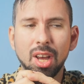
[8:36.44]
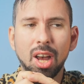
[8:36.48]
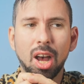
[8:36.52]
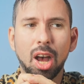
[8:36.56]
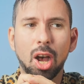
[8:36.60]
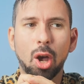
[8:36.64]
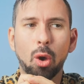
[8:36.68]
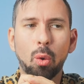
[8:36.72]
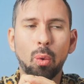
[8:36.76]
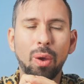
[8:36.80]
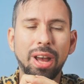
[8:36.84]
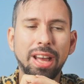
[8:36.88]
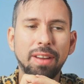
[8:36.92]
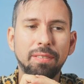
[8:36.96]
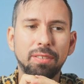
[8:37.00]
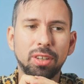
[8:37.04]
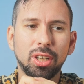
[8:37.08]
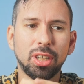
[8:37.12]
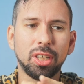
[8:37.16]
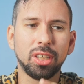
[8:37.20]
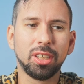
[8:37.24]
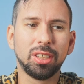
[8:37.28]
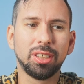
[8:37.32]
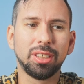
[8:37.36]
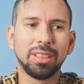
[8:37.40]

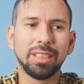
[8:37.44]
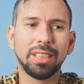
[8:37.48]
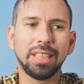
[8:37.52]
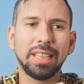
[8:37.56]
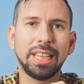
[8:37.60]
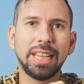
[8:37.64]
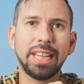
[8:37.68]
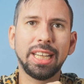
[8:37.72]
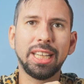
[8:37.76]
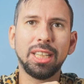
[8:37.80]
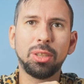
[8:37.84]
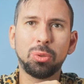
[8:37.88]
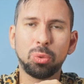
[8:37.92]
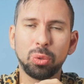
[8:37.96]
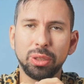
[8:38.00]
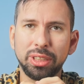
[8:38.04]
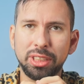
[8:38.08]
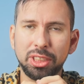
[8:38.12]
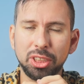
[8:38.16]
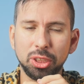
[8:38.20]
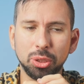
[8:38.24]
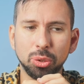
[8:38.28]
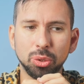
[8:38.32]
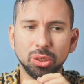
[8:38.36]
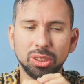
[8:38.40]
However, it
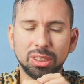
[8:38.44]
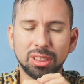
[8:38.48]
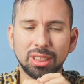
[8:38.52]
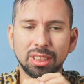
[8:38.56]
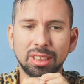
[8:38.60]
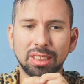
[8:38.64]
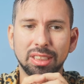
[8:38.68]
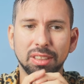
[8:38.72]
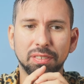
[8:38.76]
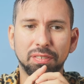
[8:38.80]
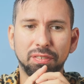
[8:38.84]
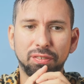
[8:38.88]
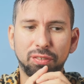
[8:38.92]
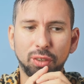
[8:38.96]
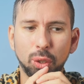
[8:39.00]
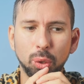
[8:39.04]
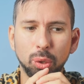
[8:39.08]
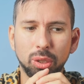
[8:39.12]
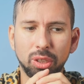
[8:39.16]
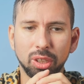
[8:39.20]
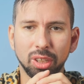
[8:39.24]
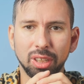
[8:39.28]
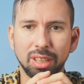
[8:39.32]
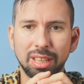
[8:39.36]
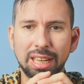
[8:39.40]
reduced the
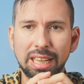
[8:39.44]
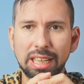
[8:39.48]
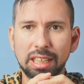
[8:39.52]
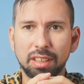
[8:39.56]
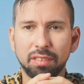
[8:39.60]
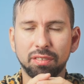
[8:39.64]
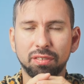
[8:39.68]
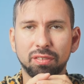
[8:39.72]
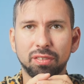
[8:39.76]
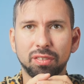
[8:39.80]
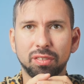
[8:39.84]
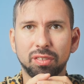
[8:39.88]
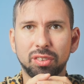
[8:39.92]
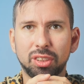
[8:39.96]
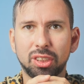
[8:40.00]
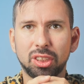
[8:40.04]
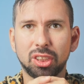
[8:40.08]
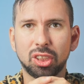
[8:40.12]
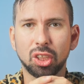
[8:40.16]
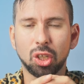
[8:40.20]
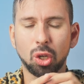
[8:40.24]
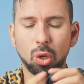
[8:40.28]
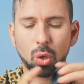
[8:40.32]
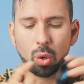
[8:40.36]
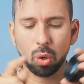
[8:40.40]
focal length,
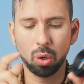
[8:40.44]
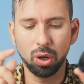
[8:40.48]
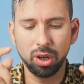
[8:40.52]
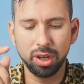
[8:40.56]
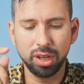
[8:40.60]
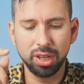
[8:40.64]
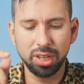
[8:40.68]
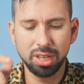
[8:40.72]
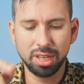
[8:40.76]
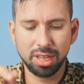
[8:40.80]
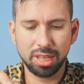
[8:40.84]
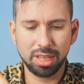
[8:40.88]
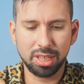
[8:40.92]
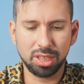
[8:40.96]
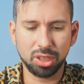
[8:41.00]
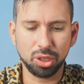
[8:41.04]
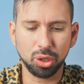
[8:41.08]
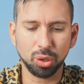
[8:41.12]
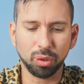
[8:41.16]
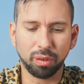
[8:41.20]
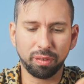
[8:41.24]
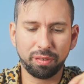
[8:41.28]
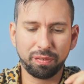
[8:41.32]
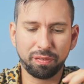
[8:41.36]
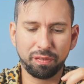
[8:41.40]
so
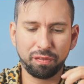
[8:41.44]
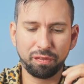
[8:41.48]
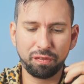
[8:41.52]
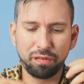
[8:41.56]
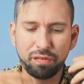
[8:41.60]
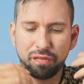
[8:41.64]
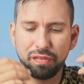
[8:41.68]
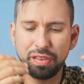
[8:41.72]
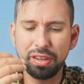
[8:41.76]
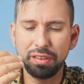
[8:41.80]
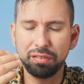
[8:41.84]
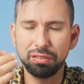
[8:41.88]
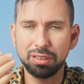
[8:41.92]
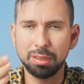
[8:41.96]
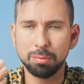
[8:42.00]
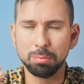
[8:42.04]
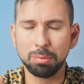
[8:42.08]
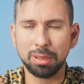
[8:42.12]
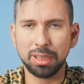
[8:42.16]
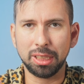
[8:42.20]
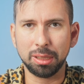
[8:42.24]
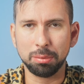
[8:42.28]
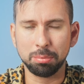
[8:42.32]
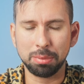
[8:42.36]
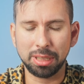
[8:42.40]
your
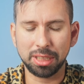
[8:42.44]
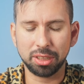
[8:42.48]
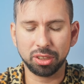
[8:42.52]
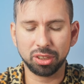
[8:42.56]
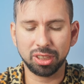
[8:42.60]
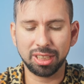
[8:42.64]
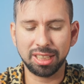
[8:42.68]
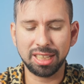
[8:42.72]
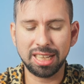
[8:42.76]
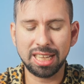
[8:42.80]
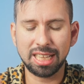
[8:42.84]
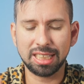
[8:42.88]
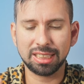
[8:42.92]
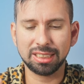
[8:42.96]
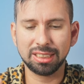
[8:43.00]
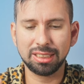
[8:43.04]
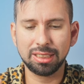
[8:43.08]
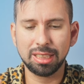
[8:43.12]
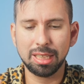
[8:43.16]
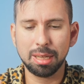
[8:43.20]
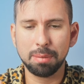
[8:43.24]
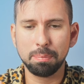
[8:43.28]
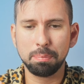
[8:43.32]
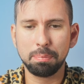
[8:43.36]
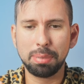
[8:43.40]
50mm
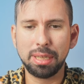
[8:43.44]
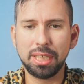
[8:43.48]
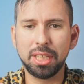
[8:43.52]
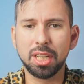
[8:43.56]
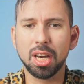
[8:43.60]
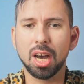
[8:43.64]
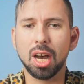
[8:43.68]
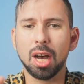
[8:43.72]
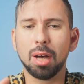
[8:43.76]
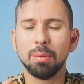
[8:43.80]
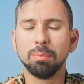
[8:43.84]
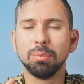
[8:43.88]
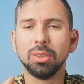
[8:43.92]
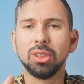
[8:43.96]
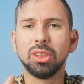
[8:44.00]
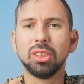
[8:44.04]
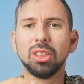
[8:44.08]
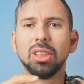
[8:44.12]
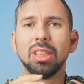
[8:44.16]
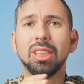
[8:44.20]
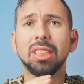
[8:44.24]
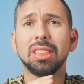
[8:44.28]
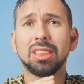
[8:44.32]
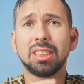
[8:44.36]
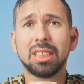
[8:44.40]
lens
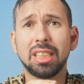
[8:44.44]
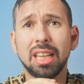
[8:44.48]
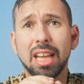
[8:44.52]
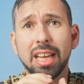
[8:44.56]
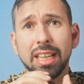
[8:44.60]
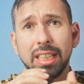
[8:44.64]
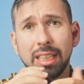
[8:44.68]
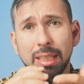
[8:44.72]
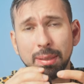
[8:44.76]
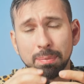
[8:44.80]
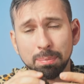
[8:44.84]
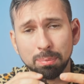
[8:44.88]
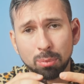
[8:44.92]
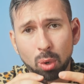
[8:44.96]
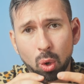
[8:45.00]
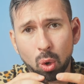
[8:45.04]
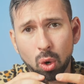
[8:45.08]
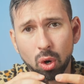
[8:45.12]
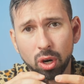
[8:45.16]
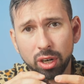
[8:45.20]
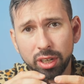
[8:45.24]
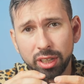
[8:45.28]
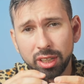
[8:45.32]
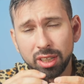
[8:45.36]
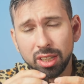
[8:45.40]
becomes slightly
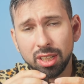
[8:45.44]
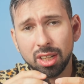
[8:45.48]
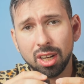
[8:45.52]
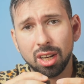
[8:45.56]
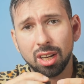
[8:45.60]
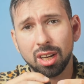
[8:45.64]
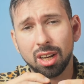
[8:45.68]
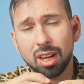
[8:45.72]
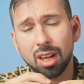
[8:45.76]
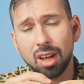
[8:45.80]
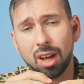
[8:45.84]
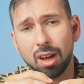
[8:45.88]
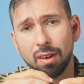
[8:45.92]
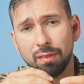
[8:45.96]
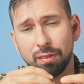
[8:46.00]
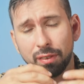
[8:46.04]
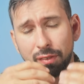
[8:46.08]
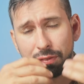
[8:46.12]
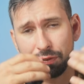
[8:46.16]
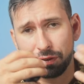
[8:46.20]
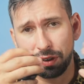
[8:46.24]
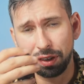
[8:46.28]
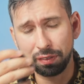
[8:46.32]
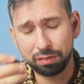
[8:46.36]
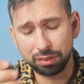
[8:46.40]
more of a
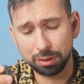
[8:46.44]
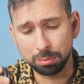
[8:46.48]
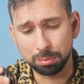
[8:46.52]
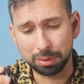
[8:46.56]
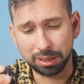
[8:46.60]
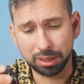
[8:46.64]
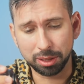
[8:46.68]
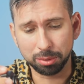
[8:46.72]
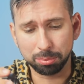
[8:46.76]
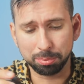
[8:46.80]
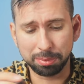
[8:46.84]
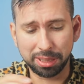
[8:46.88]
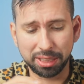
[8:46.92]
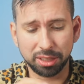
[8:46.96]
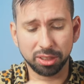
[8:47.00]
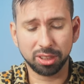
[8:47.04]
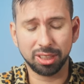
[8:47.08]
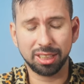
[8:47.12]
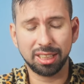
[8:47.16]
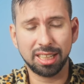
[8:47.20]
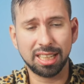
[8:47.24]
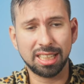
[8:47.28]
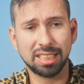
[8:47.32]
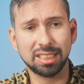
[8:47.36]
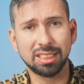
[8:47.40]
50mm
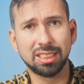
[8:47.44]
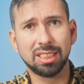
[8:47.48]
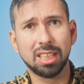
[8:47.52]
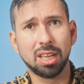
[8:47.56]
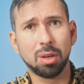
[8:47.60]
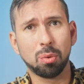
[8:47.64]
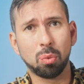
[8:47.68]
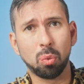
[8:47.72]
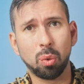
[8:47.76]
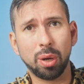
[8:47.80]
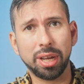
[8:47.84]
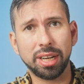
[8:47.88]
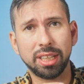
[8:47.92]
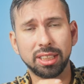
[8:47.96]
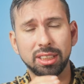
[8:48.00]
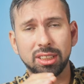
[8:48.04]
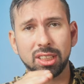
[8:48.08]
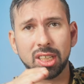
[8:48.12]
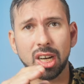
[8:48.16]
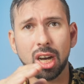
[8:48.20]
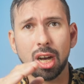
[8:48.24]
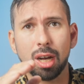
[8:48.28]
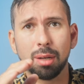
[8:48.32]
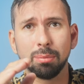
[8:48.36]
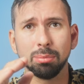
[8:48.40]
lens when it
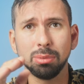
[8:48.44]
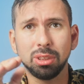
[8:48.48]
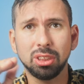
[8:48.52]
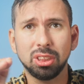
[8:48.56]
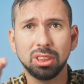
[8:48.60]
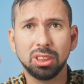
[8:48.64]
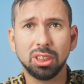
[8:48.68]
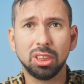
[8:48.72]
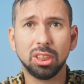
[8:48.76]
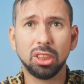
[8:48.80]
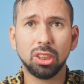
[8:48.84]
comes